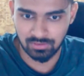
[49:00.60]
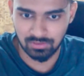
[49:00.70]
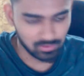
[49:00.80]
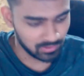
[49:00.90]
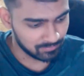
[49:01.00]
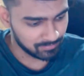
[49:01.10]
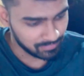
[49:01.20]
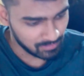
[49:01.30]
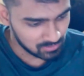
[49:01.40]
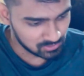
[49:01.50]
Okay,
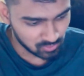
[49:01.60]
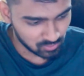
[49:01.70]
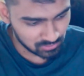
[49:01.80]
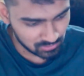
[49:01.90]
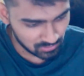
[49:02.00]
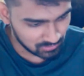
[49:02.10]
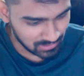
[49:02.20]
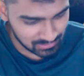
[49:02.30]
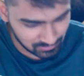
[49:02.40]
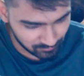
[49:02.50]
so the
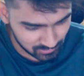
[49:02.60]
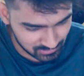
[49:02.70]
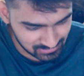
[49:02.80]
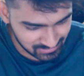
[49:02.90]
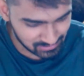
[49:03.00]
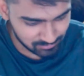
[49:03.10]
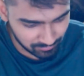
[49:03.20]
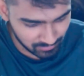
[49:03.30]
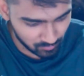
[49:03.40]
answer for this case will be